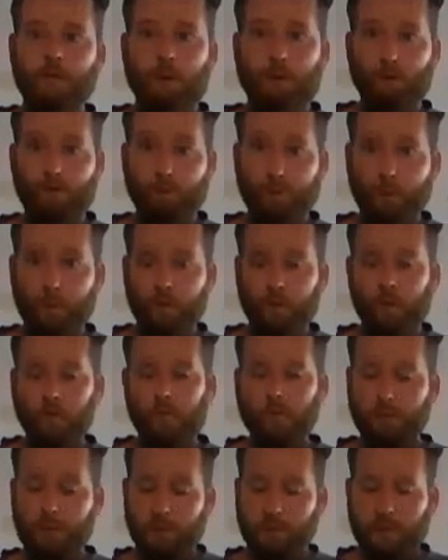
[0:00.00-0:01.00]

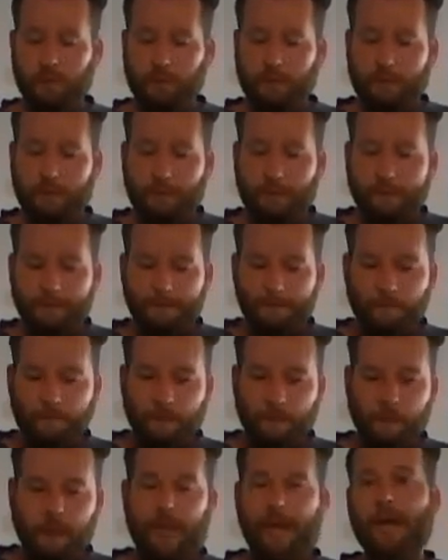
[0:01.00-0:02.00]
real
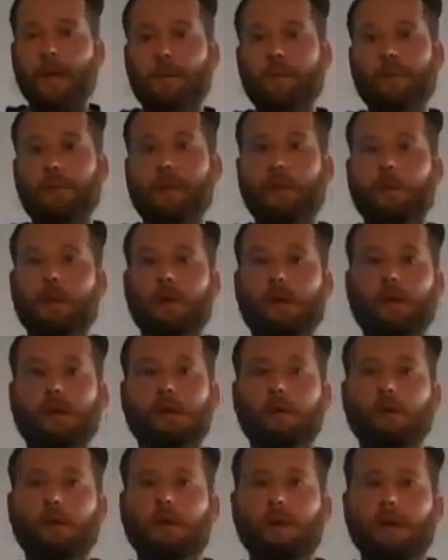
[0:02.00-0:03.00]
gap
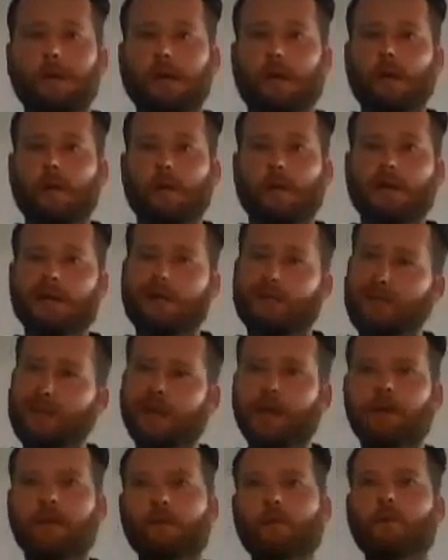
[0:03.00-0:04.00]
in knowing
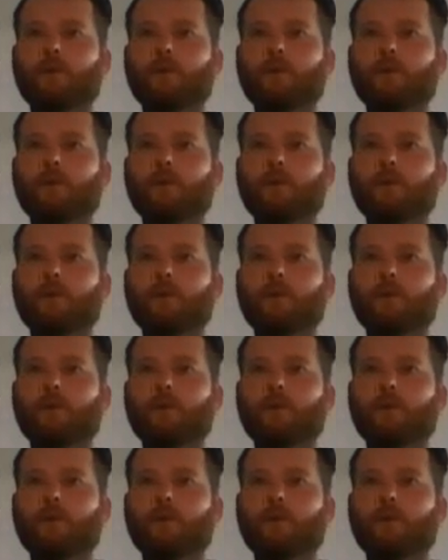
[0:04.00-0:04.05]
exactly